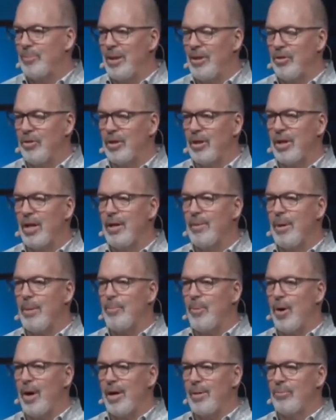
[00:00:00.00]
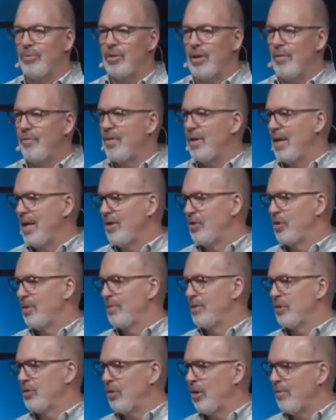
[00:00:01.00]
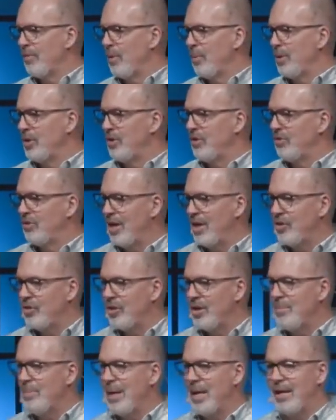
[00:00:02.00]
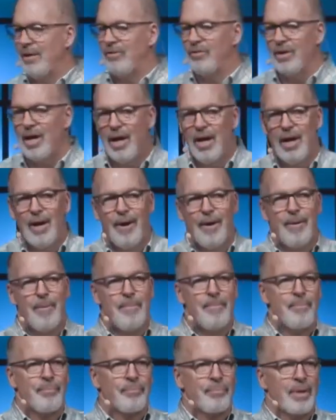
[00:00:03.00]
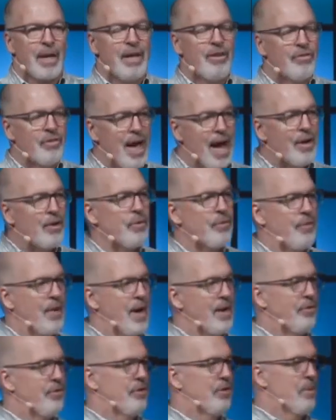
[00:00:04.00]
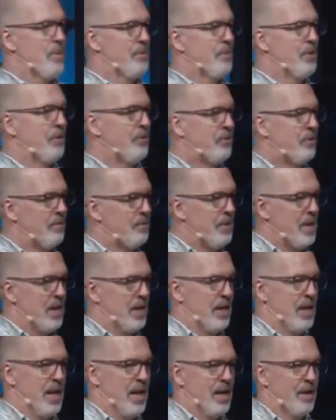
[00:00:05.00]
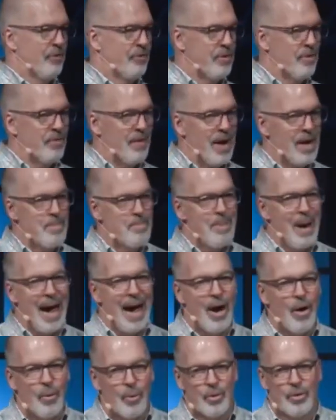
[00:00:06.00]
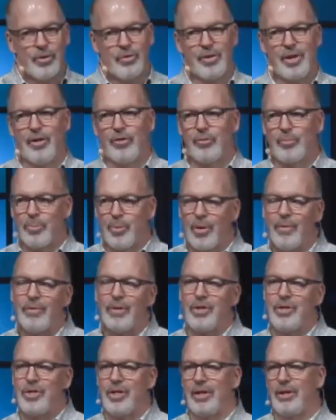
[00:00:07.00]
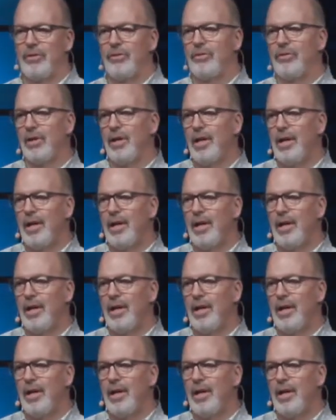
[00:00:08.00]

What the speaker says: He took upon himself the nature of a servant, which essentially means he sacrificed some of his divinity and his divine powers and his privileges